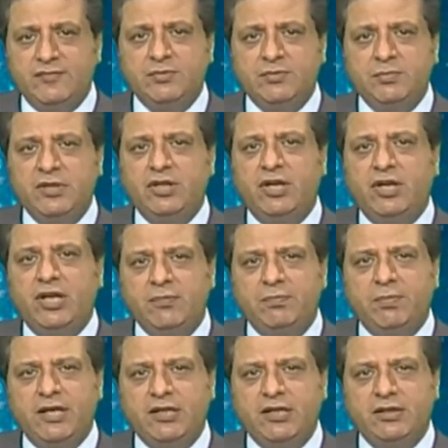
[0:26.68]
It gives me
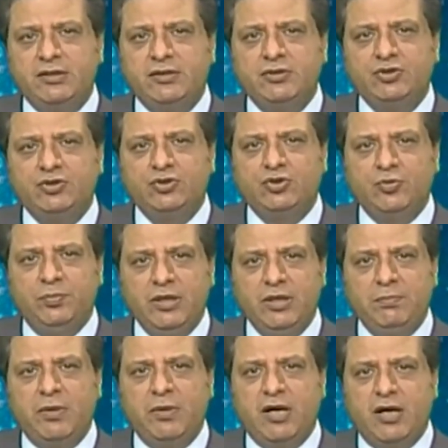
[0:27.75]
great pleasure
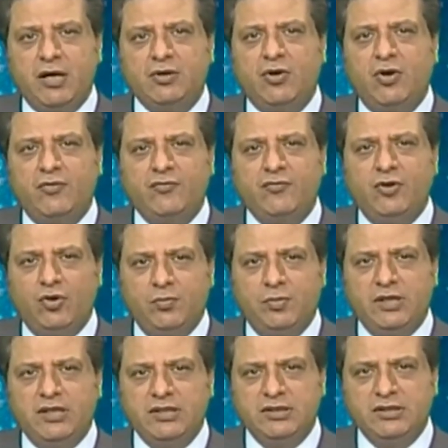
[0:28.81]
to be part
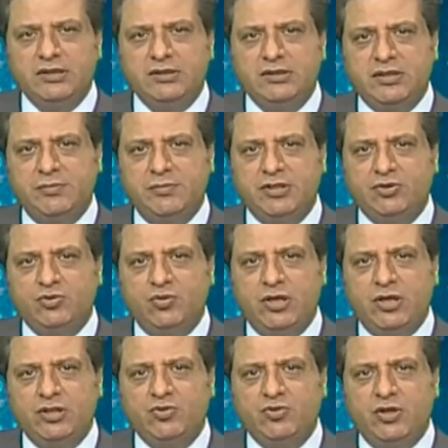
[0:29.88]
of Global Digital
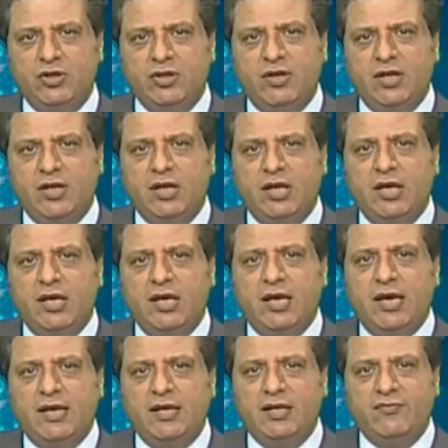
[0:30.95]
Summit
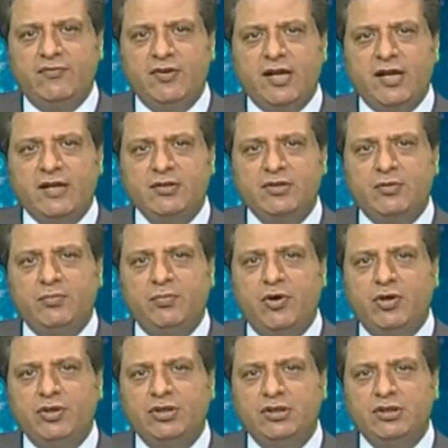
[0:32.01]
2021 and
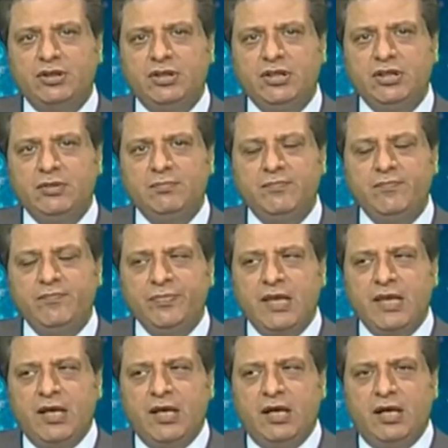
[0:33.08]
reflect upon the
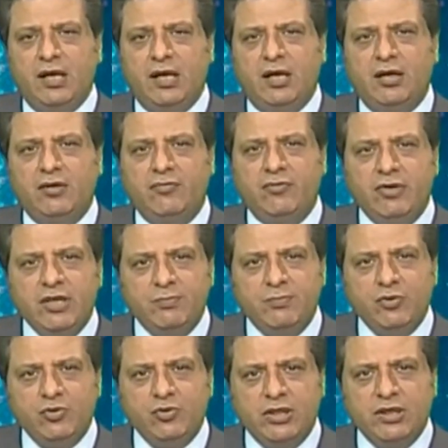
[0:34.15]
theme,
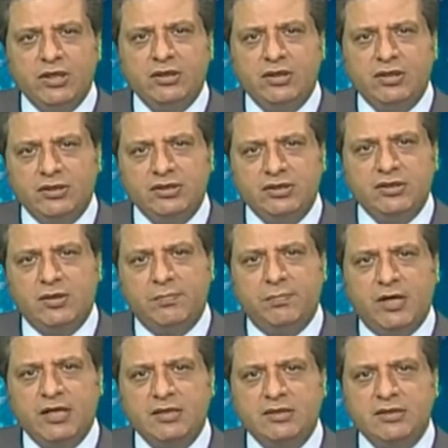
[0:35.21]
Rebooting
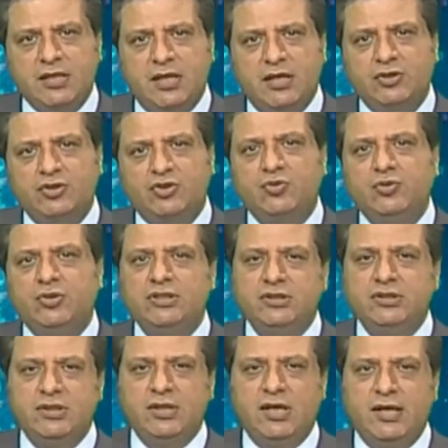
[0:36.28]
Digital Pakistan
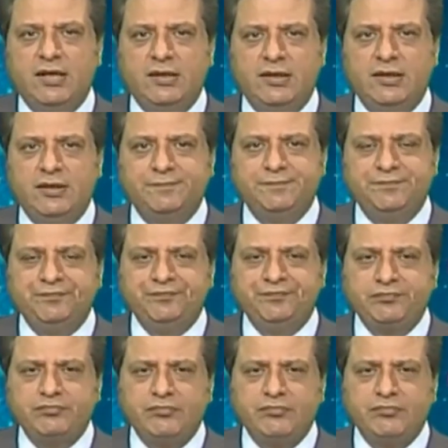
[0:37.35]
Through Digital IT.